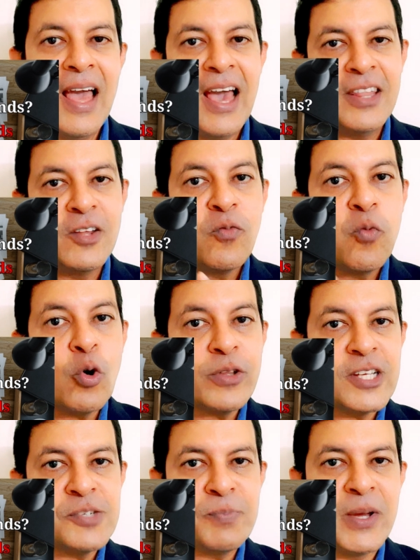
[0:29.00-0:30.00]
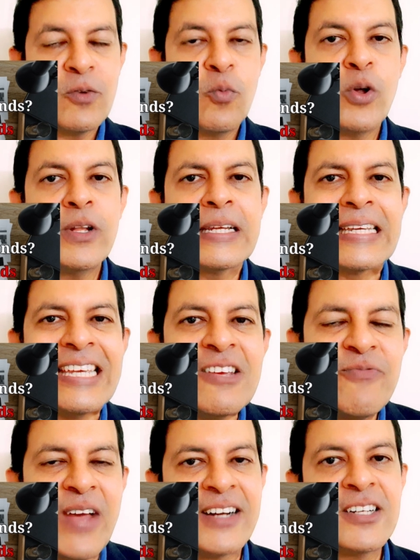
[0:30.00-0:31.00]
And the fourth aspect, what are the key
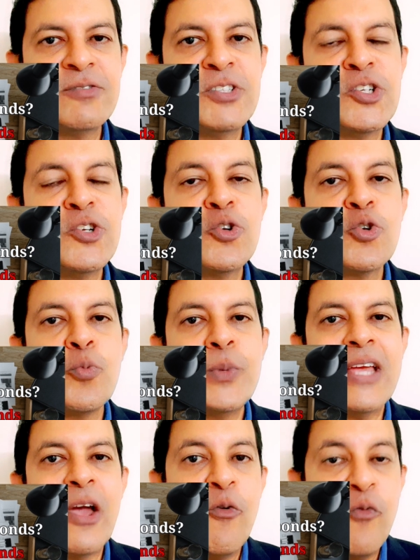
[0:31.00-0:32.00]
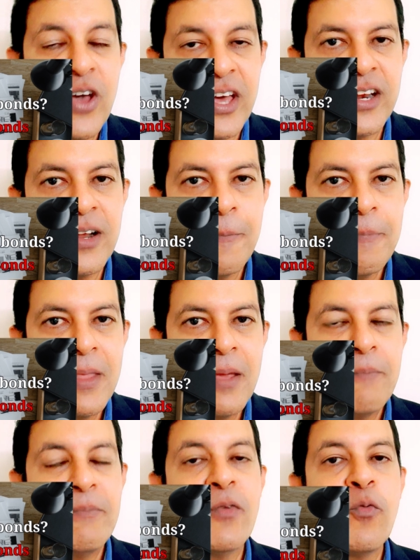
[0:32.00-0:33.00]
factors which you need to be aware
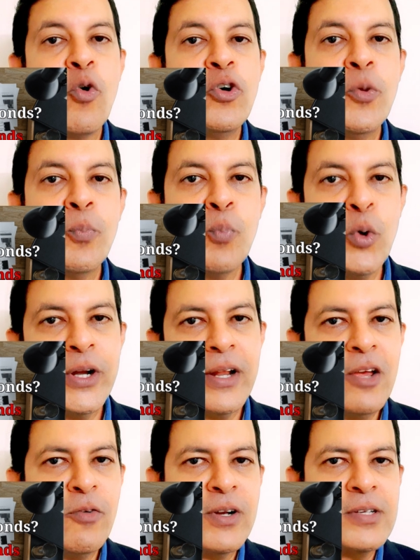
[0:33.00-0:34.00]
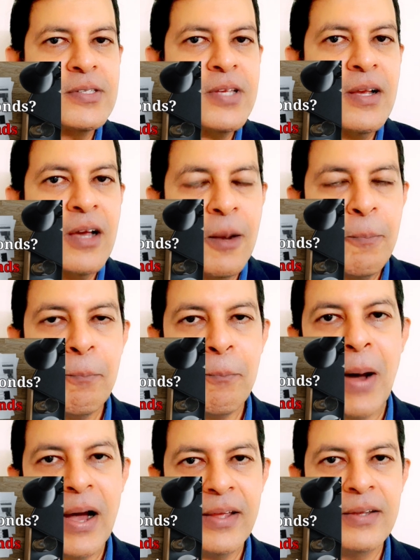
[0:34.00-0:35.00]
before you put even a single
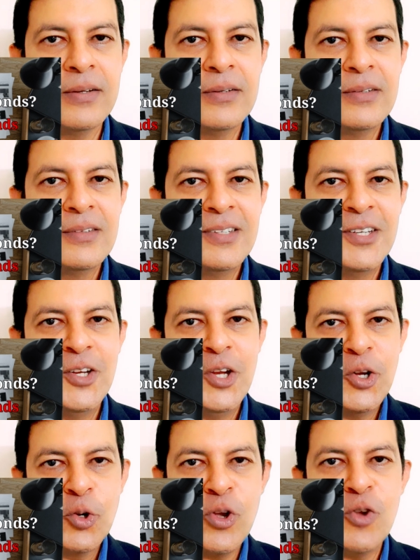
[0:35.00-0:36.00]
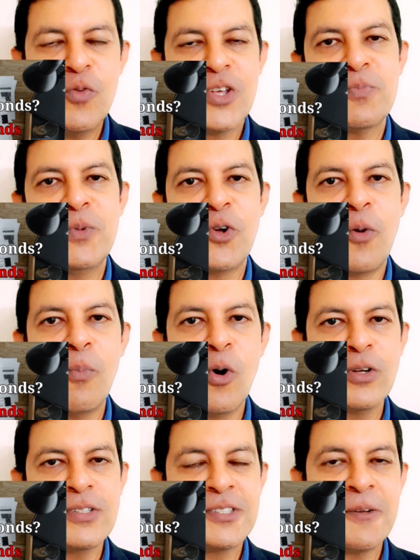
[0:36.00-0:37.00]
pie into investment of
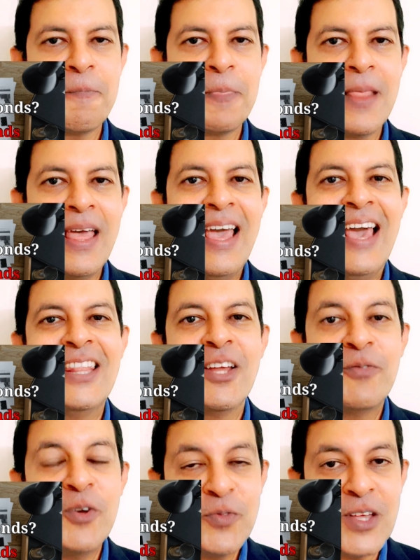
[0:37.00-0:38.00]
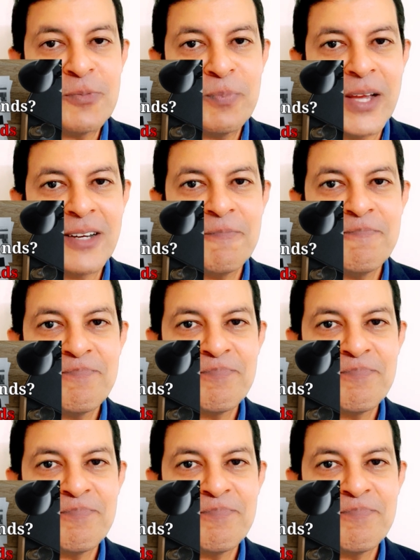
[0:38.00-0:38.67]
bonds. And the fifth aspect,